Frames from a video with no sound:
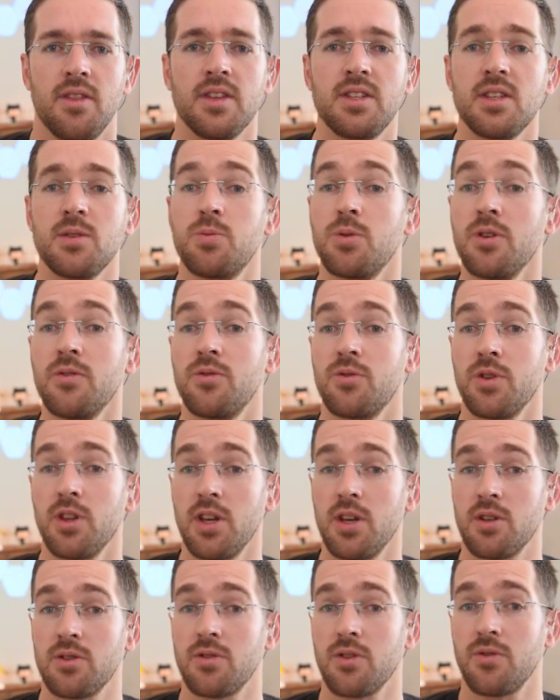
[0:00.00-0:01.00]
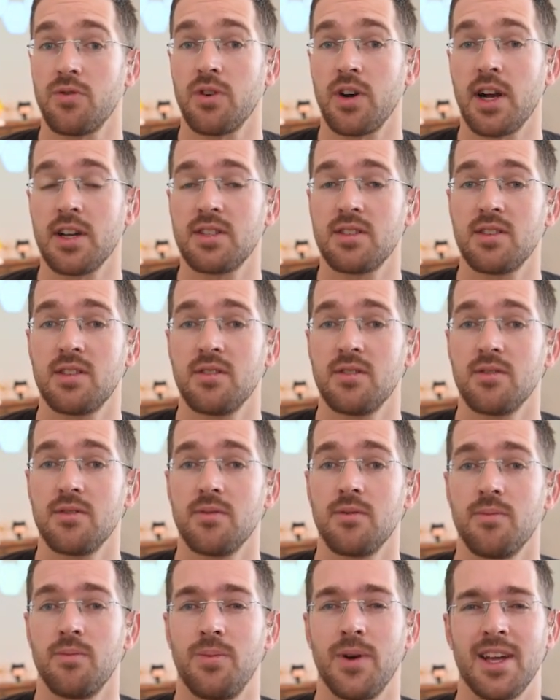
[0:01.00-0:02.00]
This has proved really useful for us,
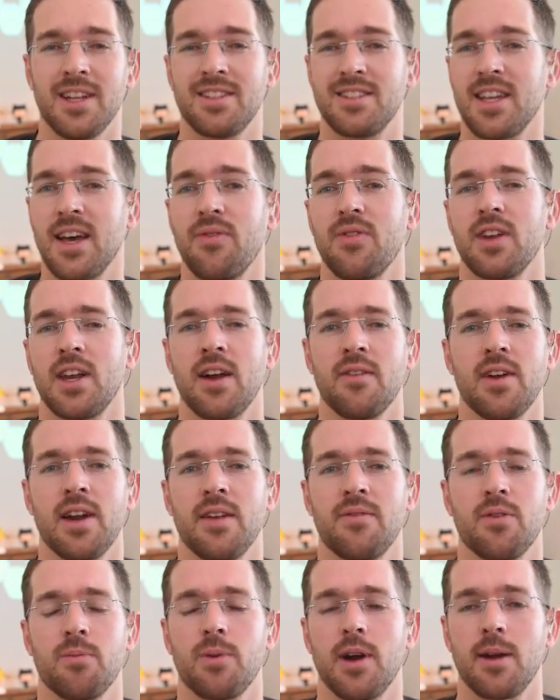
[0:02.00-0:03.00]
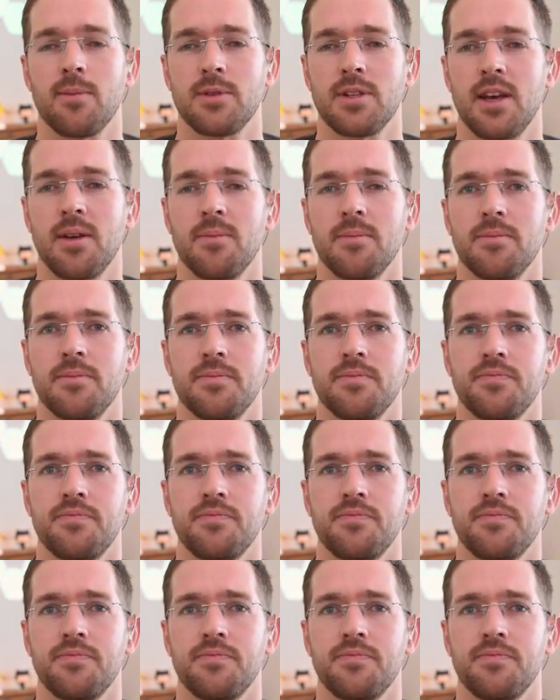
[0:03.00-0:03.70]
but it's definitely not ready for prime time.